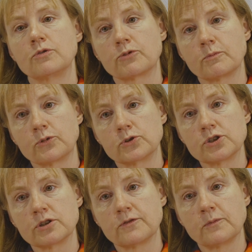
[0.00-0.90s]
the
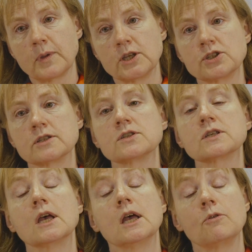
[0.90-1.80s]
proportion of patients
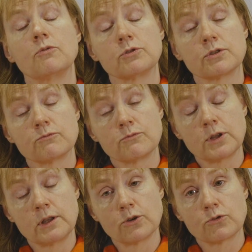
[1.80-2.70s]

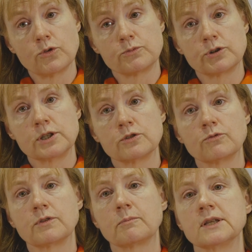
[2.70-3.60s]
in the group treated
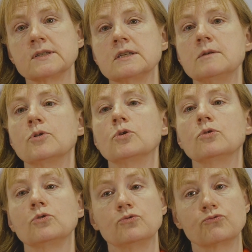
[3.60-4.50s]
with
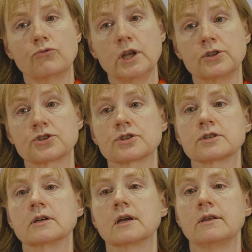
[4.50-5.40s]
placebo who
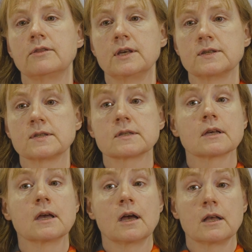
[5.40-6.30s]
reached this
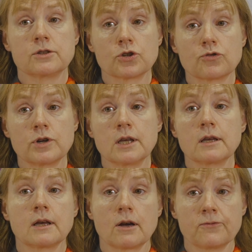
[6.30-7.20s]

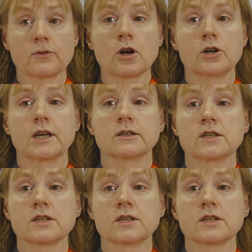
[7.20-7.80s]
degree of cardiac